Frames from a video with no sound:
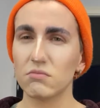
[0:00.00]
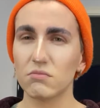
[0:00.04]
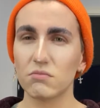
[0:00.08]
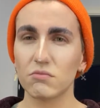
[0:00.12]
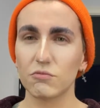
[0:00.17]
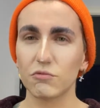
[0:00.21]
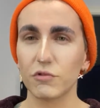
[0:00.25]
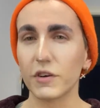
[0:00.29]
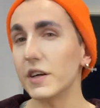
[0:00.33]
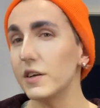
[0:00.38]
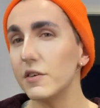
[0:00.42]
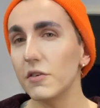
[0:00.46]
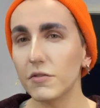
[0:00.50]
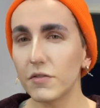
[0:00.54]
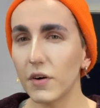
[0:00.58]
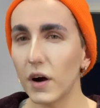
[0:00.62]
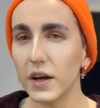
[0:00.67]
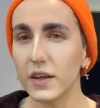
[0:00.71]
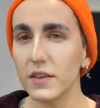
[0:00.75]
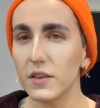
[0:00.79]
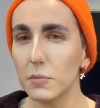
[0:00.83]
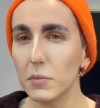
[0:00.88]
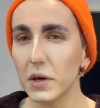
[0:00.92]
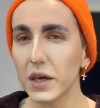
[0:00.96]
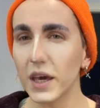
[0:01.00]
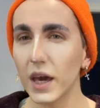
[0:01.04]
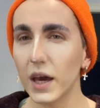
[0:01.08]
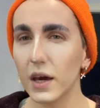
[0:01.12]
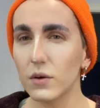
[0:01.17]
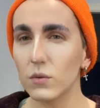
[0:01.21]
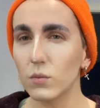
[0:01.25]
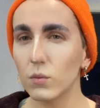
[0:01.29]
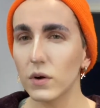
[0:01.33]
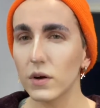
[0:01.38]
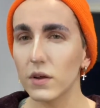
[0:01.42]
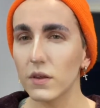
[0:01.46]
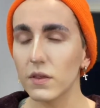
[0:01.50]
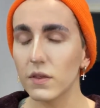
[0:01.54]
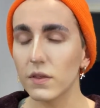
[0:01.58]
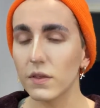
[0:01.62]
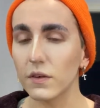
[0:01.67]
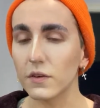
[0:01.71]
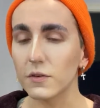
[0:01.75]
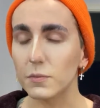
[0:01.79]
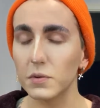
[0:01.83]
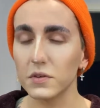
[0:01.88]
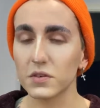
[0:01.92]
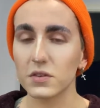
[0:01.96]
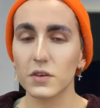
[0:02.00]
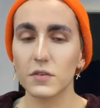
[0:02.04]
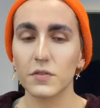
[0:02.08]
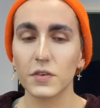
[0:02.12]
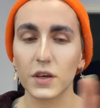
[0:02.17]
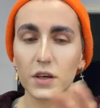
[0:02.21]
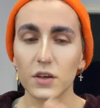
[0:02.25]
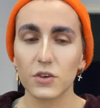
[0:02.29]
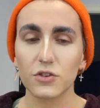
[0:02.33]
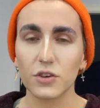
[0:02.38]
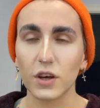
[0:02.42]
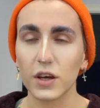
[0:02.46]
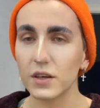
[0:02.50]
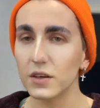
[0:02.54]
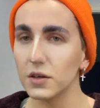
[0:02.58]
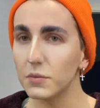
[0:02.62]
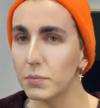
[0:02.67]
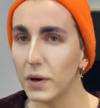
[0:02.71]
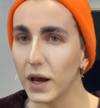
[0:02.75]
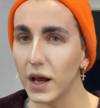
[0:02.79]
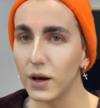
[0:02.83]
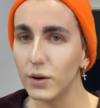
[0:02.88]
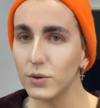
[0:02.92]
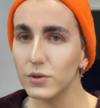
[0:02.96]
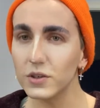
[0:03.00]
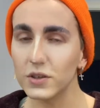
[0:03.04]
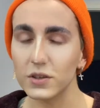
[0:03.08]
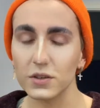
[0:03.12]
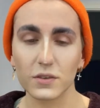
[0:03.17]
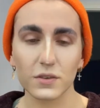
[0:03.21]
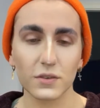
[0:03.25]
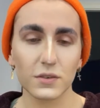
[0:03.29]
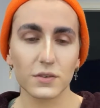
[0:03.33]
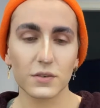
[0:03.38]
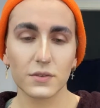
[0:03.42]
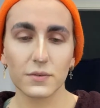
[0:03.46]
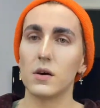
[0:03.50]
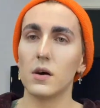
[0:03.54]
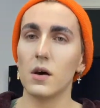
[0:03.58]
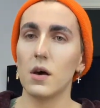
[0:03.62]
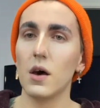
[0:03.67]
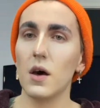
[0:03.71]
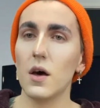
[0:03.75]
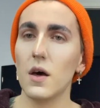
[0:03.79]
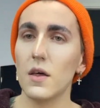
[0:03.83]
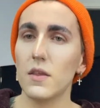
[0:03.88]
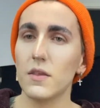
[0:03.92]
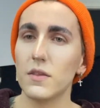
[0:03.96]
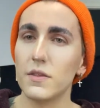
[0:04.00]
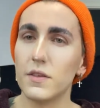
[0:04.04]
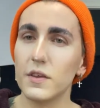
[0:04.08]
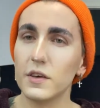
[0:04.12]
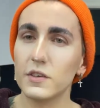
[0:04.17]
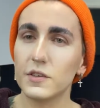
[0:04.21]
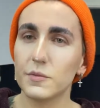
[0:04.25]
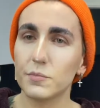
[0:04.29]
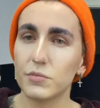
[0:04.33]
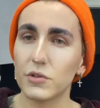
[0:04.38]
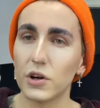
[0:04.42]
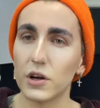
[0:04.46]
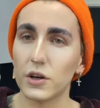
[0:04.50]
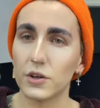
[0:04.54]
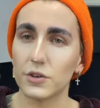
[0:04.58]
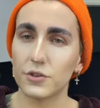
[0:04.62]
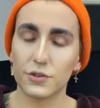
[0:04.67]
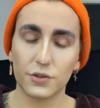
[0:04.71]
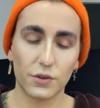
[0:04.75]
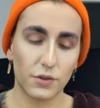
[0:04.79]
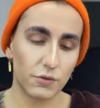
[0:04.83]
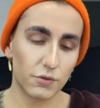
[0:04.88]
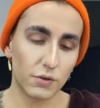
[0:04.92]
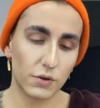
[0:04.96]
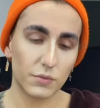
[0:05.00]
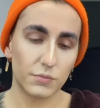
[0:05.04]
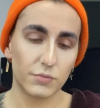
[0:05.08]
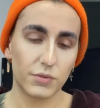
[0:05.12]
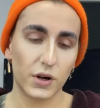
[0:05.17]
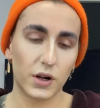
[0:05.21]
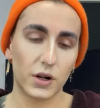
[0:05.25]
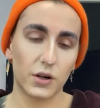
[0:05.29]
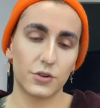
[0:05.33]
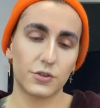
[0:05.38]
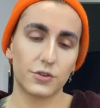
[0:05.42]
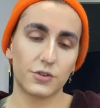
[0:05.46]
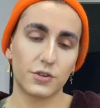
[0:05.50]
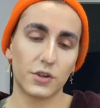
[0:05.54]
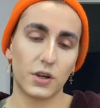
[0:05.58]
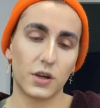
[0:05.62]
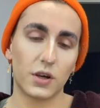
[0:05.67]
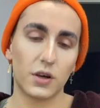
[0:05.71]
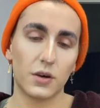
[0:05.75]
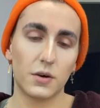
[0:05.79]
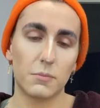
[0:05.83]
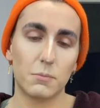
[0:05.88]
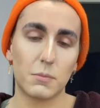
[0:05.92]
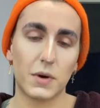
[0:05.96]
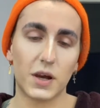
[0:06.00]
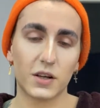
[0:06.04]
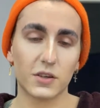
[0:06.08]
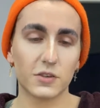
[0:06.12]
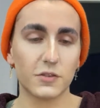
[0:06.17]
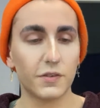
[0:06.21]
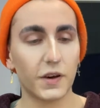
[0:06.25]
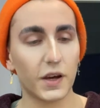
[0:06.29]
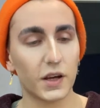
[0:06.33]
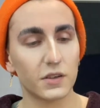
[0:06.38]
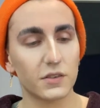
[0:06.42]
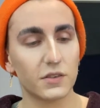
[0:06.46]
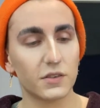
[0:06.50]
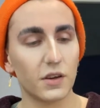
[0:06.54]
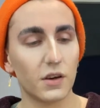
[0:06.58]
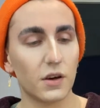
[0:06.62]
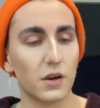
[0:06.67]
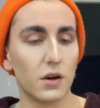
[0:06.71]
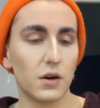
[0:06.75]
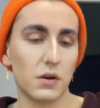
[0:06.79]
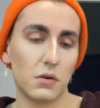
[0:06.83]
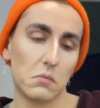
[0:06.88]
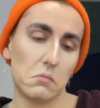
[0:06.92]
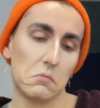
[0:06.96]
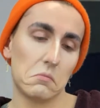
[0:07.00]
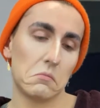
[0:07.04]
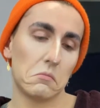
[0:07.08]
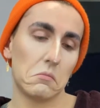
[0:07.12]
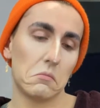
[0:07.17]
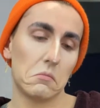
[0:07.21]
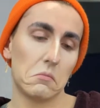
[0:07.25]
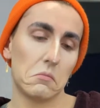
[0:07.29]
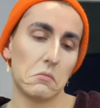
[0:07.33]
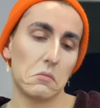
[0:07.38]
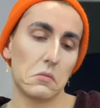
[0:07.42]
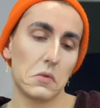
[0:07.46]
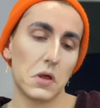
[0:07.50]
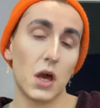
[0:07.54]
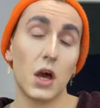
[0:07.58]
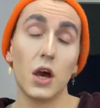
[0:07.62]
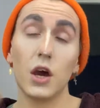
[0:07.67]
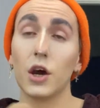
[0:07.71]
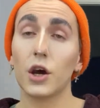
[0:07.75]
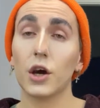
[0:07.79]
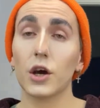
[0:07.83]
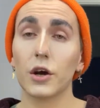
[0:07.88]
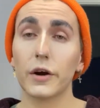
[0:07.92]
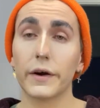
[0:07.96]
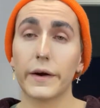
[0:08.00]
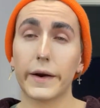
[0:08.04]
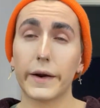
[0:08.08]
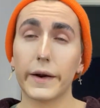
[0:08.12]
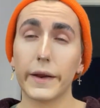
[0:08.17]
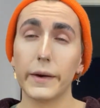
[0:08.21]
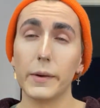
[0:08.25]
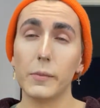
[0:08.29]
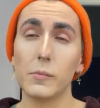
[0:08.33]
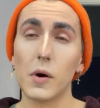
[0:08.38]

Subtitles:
redefine them again with the specific shaded powders. This brush, the wrong brush, Max Factor Creme